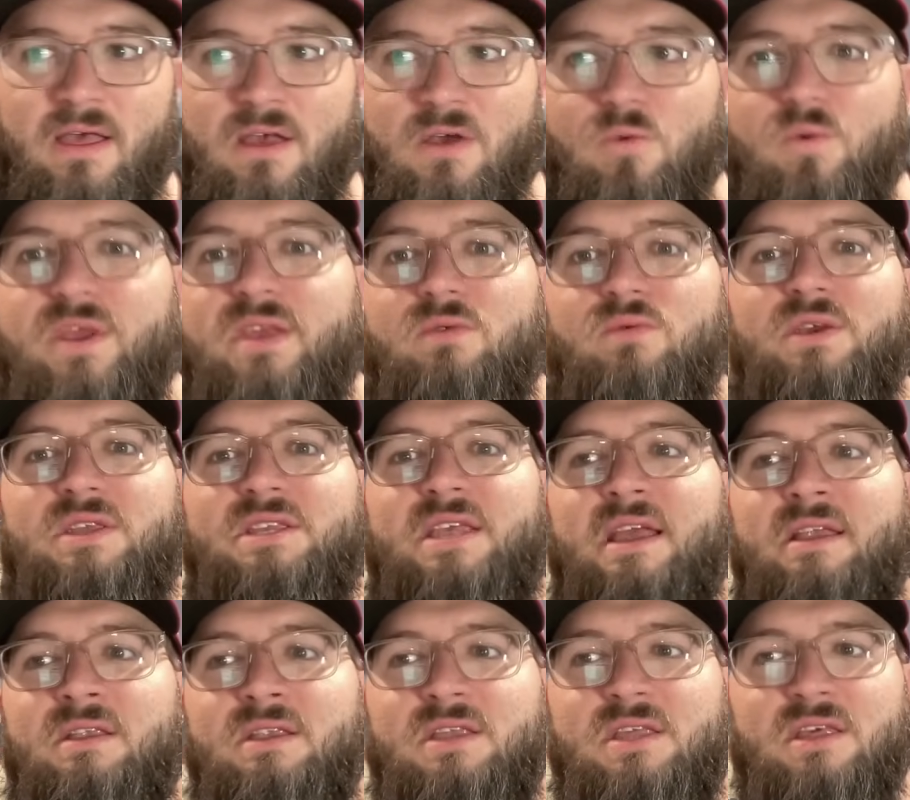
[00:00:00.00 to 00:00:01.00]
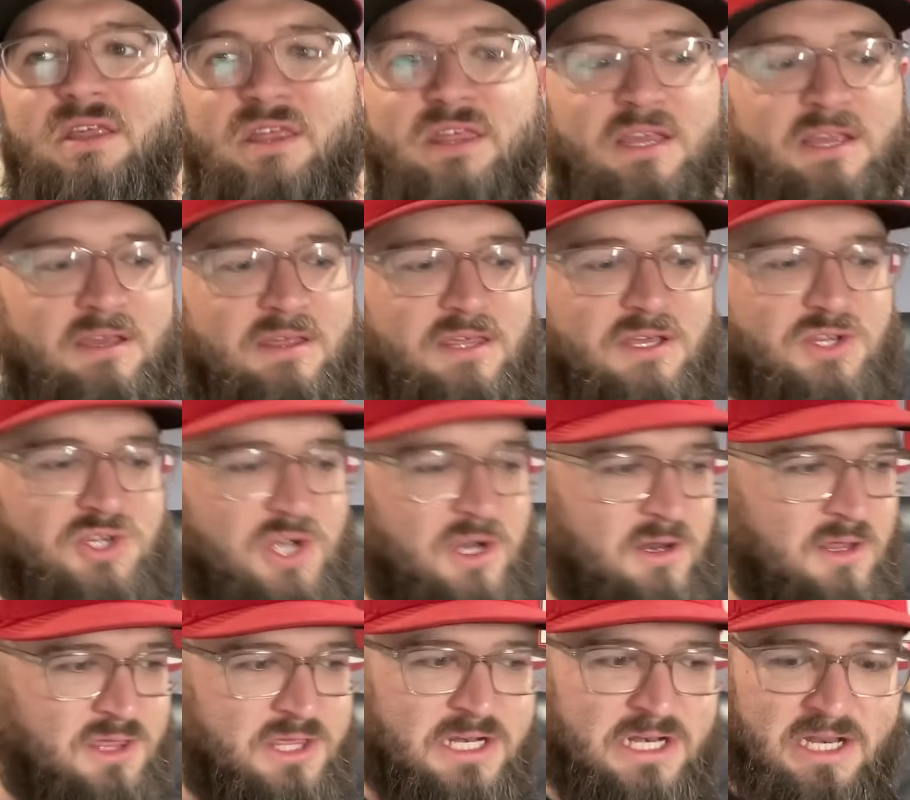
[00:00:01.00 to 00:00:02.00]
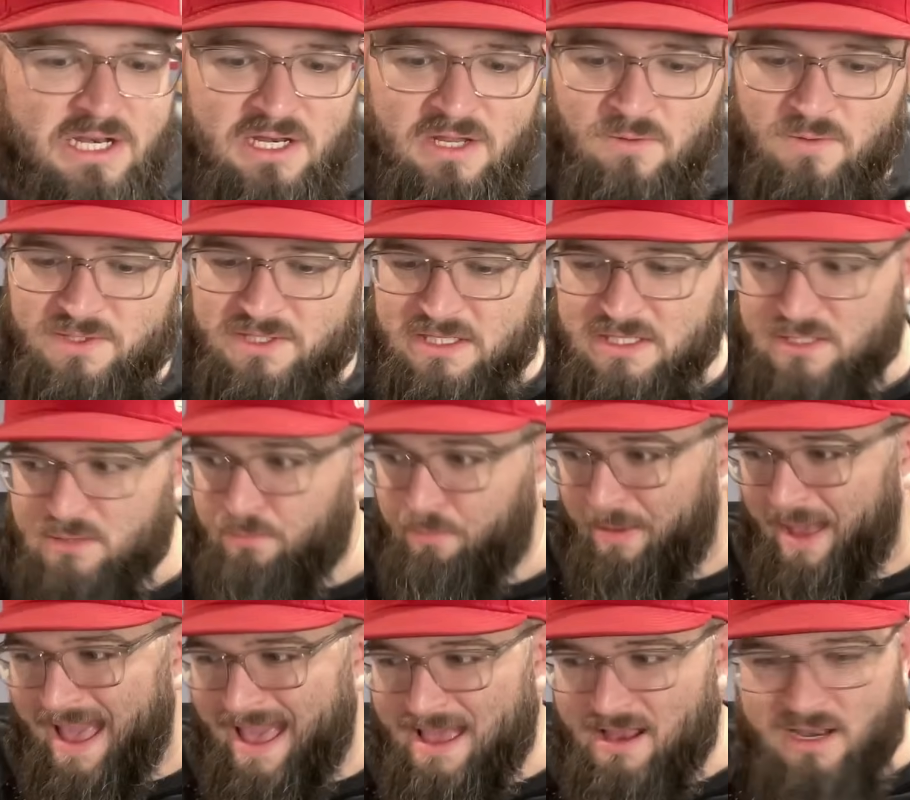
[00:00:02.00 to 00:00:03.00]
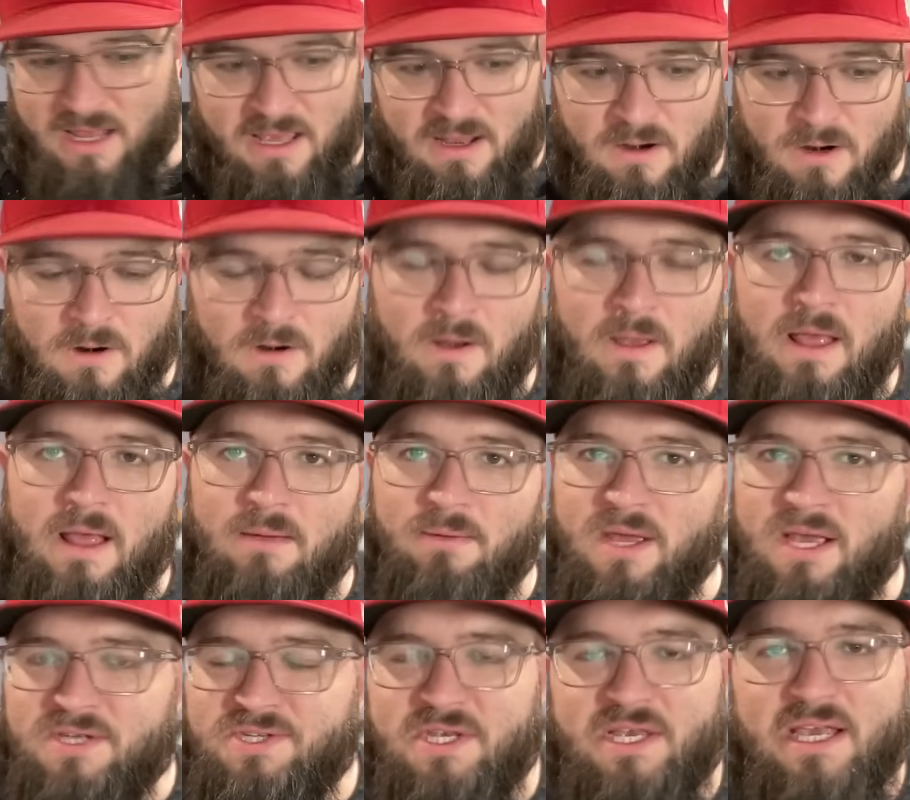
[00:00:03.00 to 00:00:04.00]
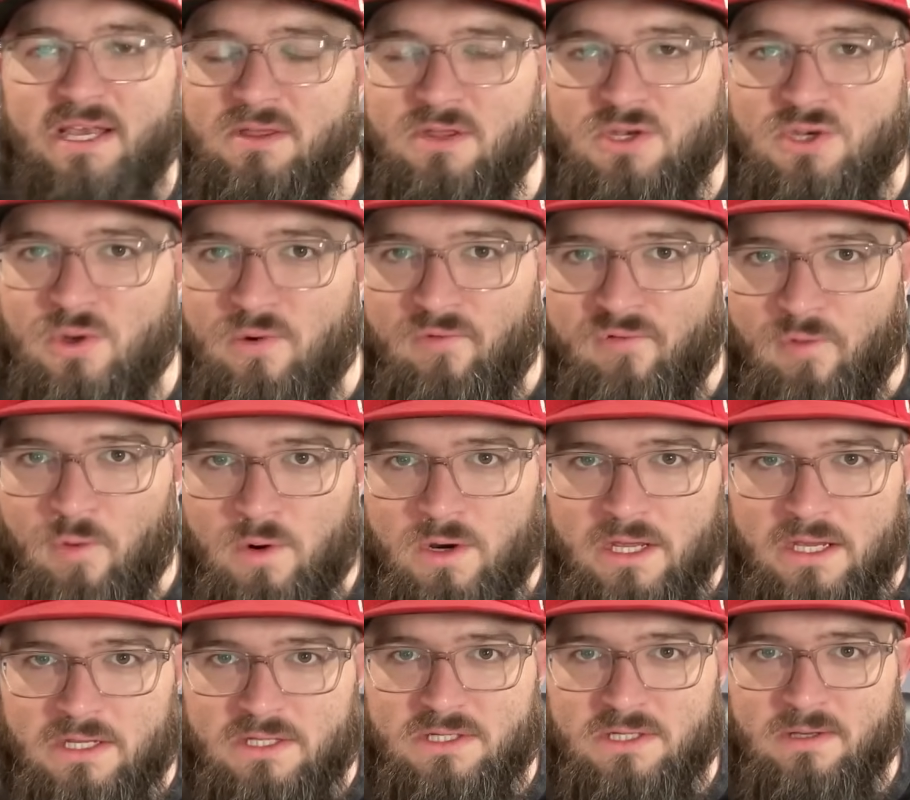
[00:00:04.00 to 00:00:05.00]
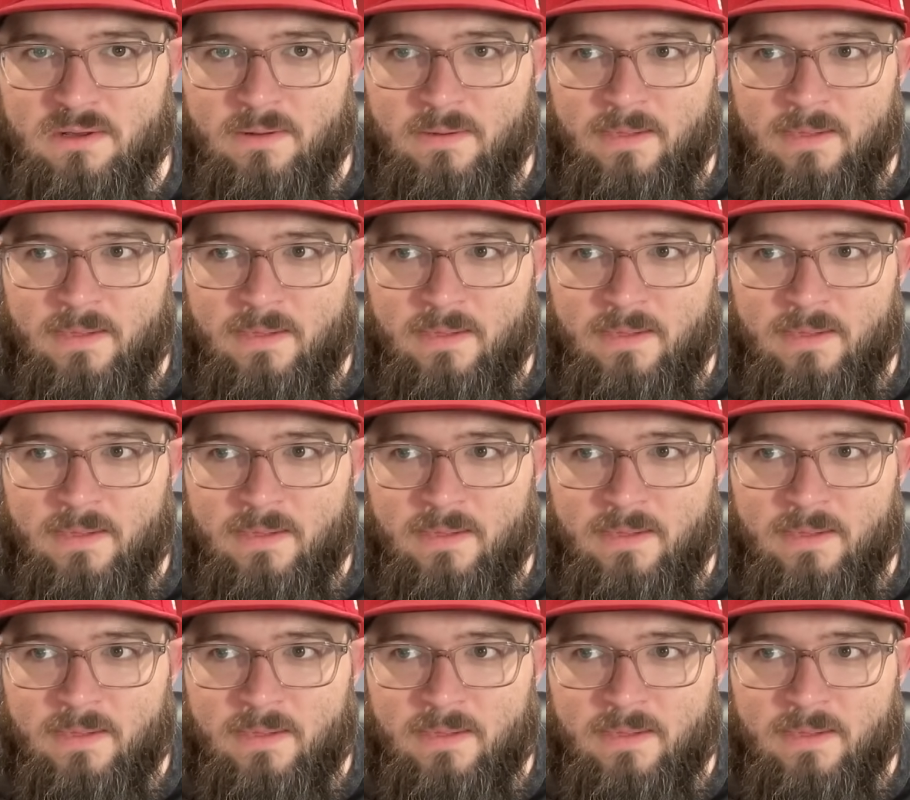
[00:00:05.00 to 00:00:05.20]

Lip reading: We tend to think that Jonathan India was this bad hitter because he hit in the 240s.